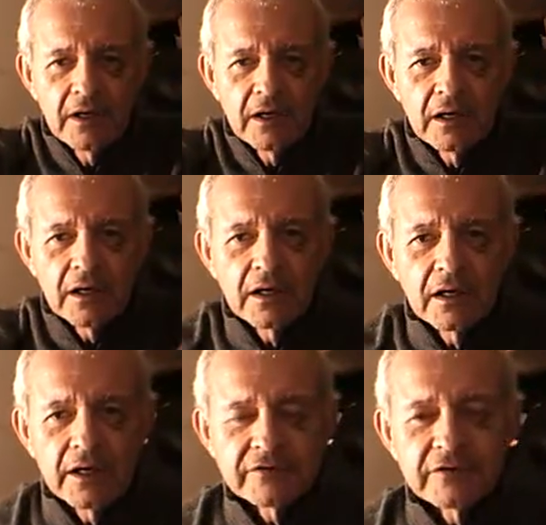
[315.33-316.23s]

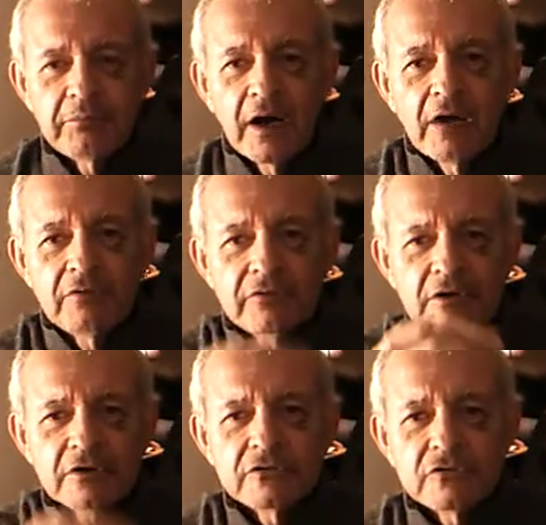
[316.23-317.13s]
as above,
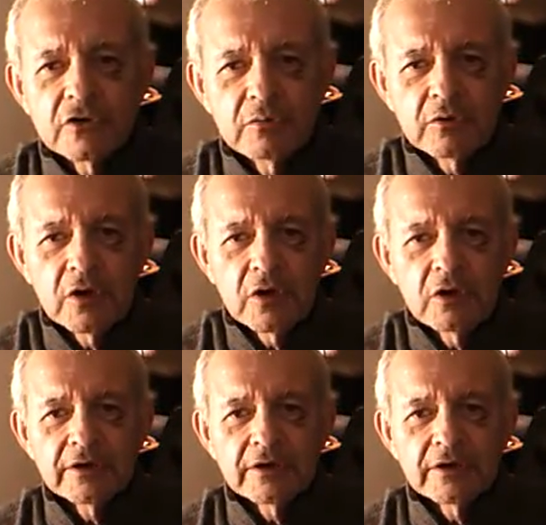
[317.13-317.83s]
so below,